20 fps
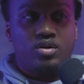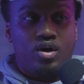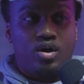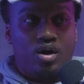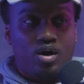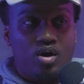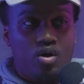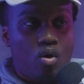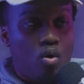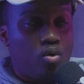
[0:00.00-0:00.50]

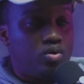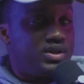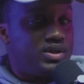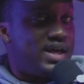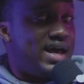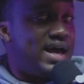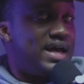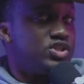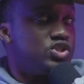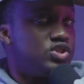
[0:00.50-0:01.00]
uh,
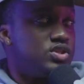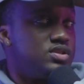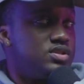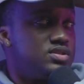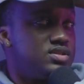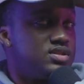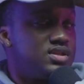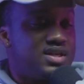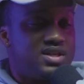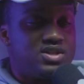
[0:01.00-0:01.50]
holy
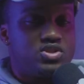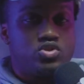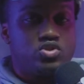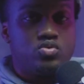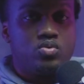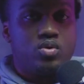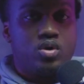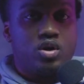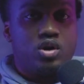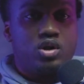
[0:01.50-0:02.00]
actions
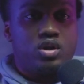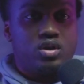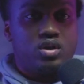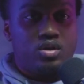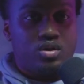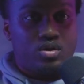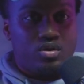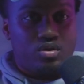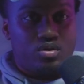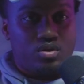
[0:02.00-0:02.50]
into our
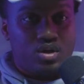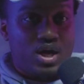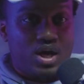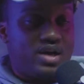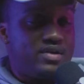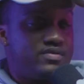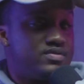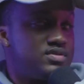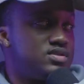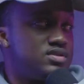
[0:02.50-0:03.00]

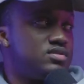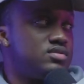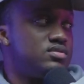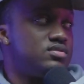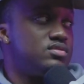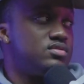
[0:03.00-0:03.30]
lives?